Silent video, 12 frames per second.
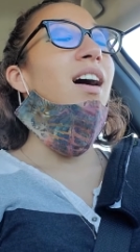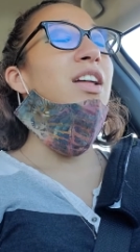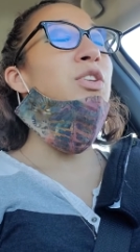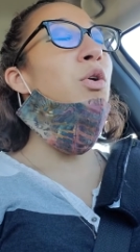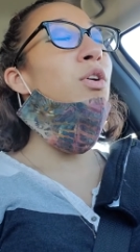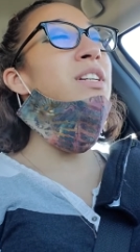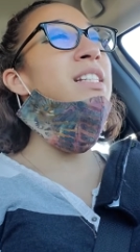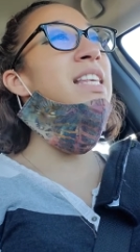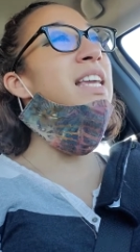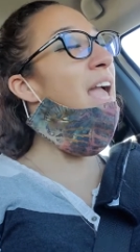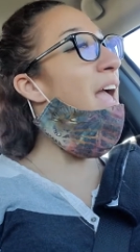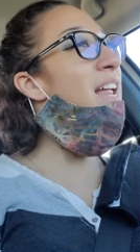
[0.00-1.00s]
Towards
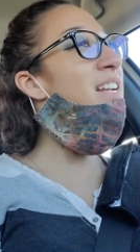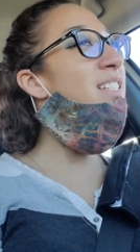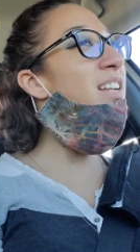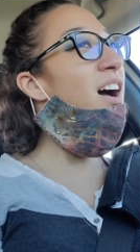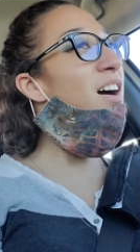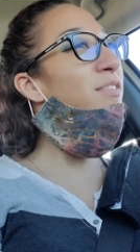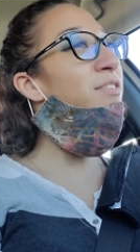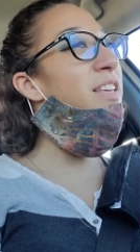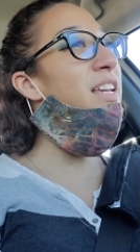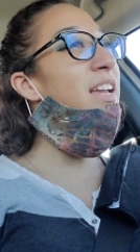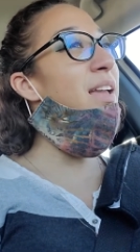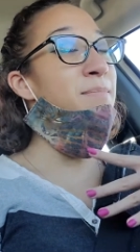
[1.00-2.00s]
the end of
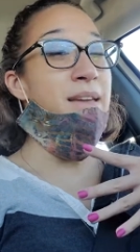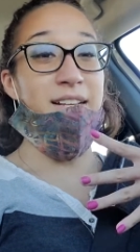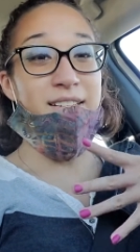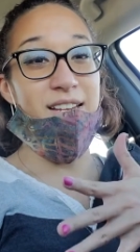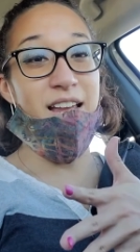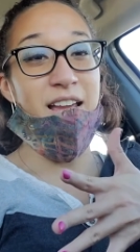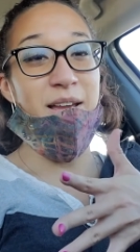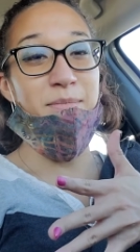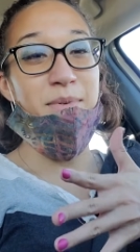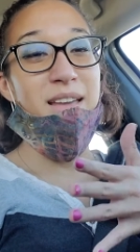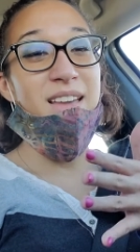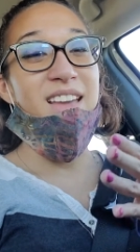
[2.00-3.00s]
the mixtape,
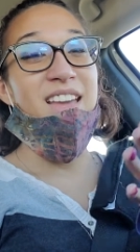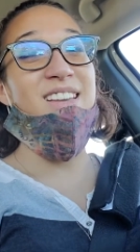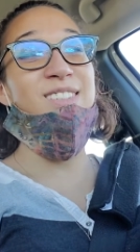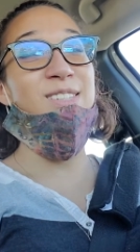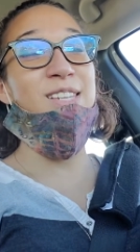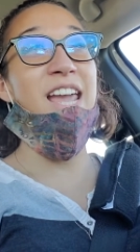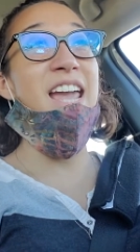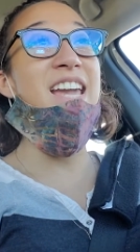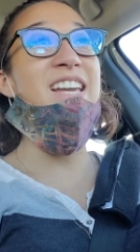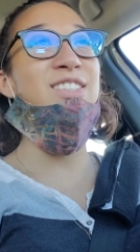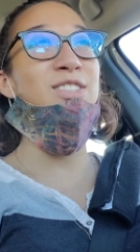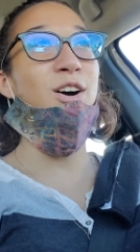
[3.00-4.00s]
his
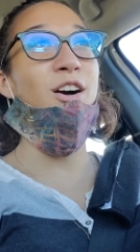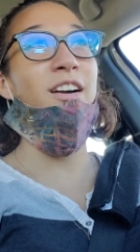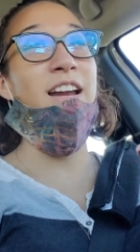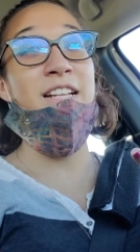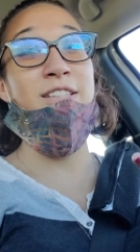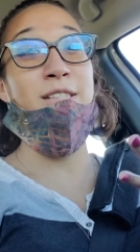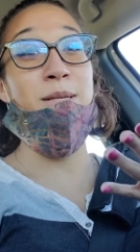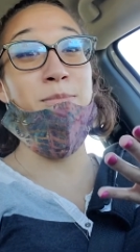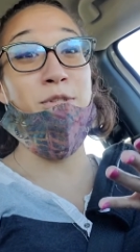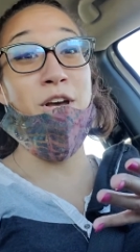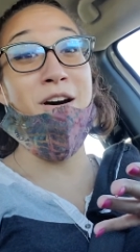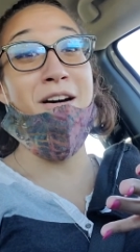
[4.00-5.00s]
kids are in some
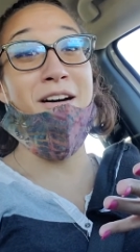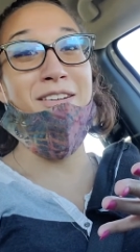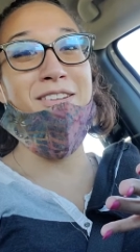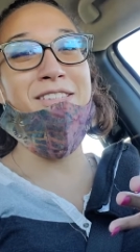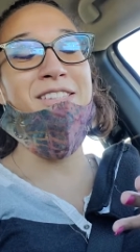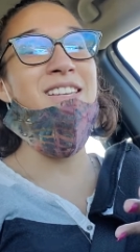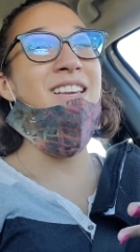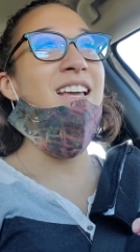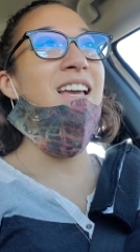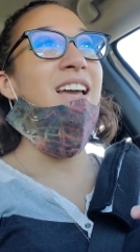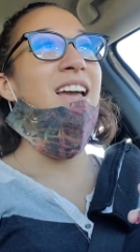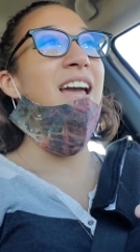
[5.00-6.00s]
songs,
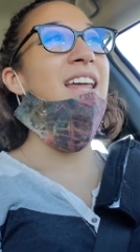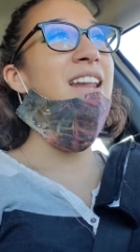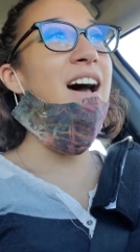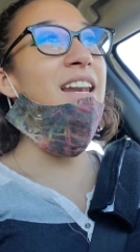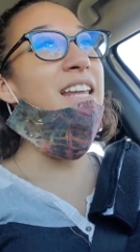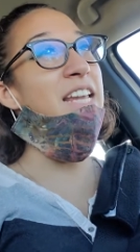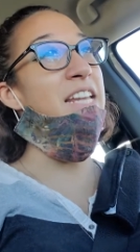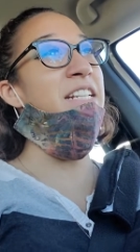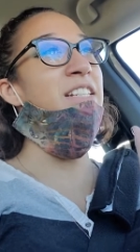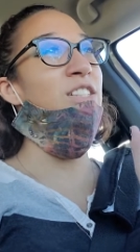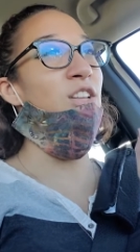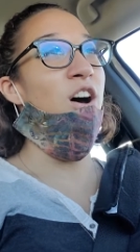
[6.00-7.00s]
and not
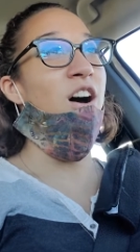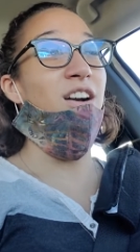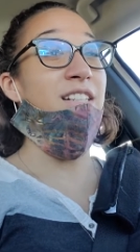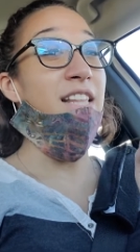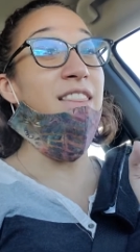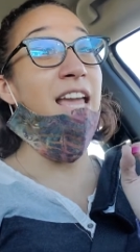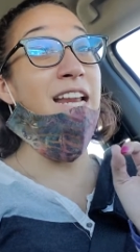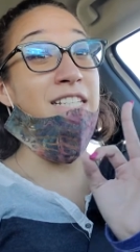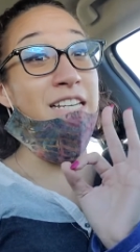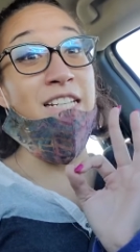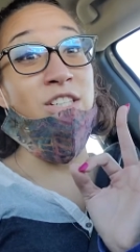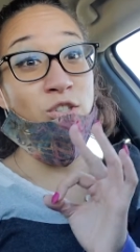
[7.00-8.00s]
in songs, they
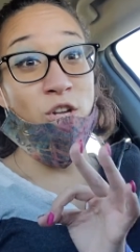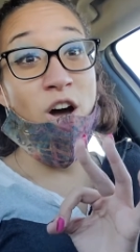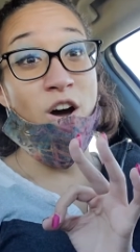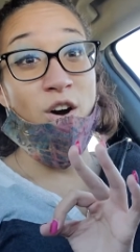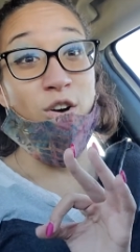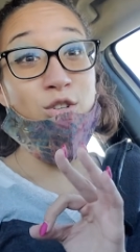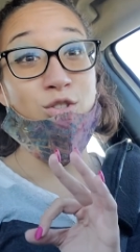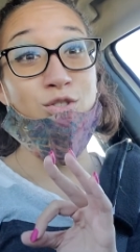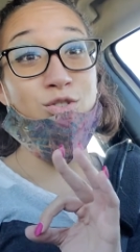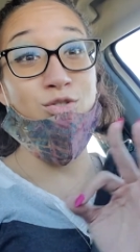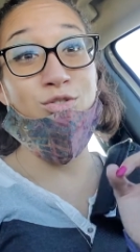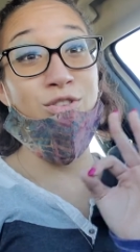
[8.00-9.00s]
did songs
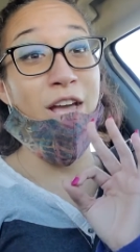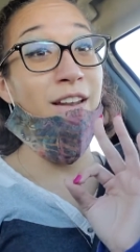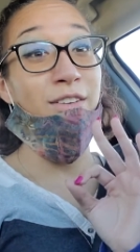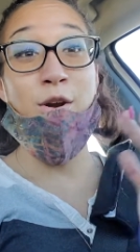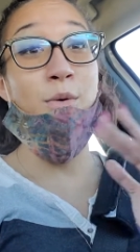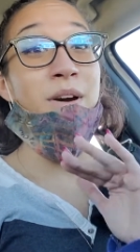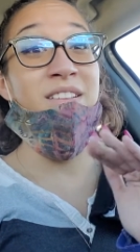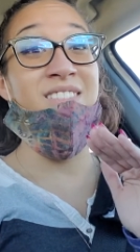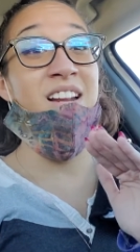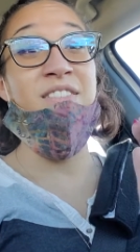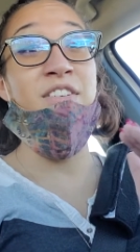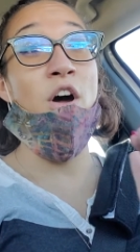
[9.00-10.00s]
that Lil Wayne's
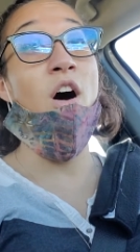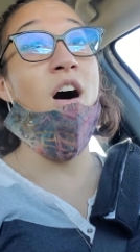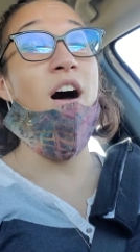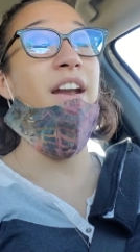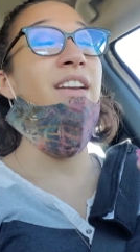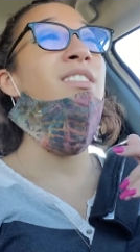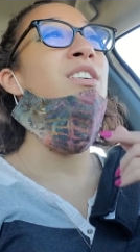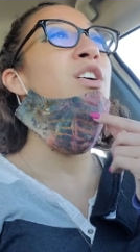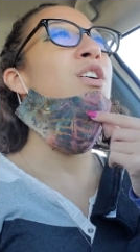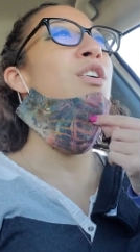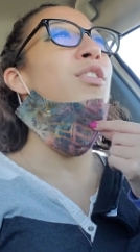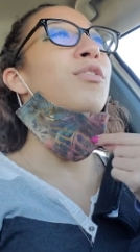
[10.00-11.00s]
not even on.
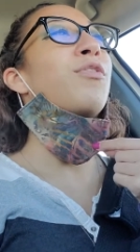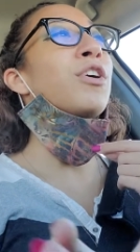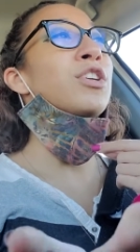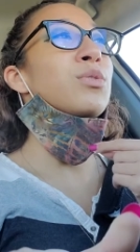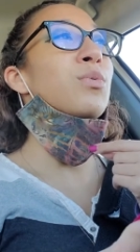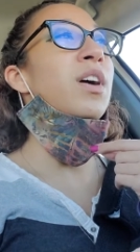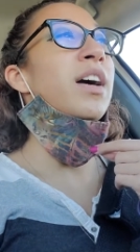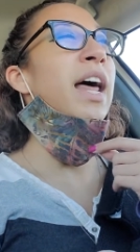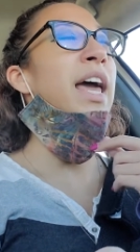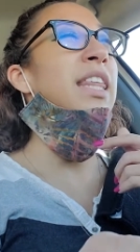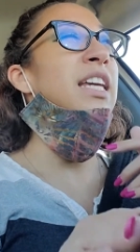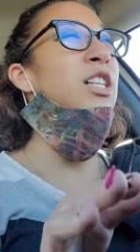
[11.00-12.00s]
First one,
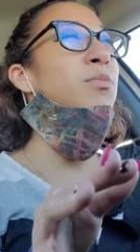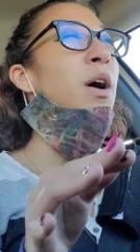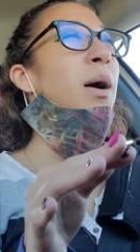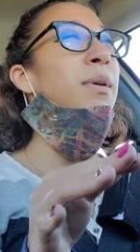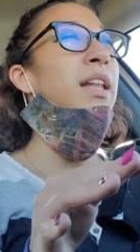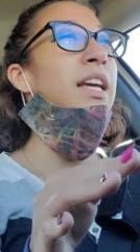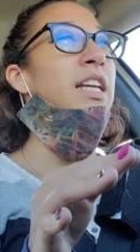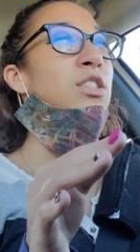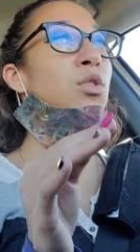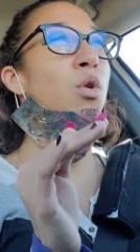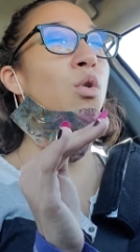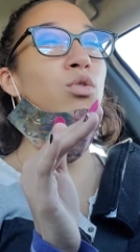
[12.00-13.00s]
I think, is probably like
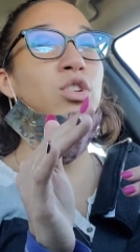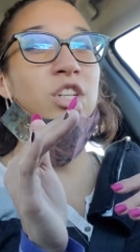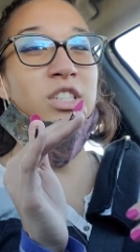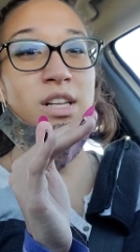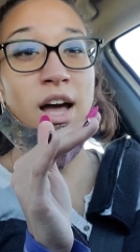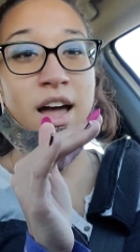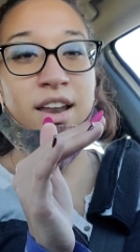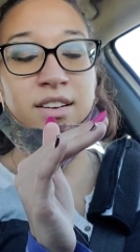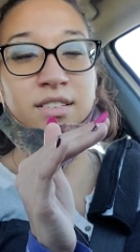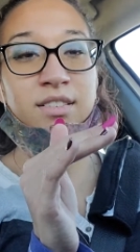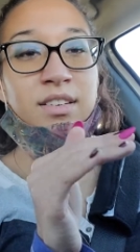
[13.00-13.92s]
his older son.